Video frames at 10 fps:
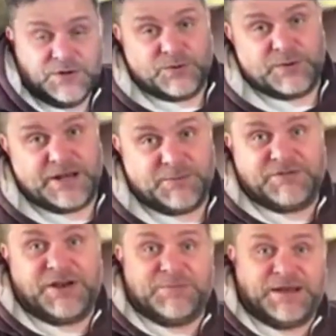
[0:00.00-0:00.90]
already, and
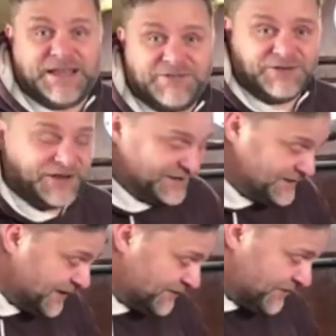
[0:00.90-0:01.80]
we've only been here for like
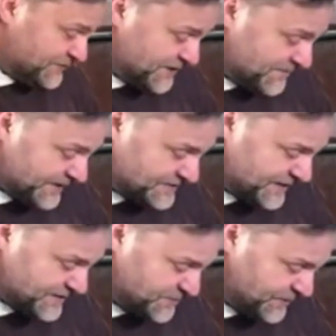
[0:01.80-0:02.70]
15 minutes,
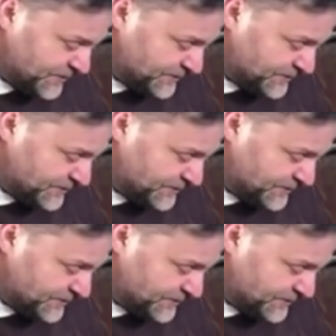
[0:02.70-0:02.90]
so that's pretty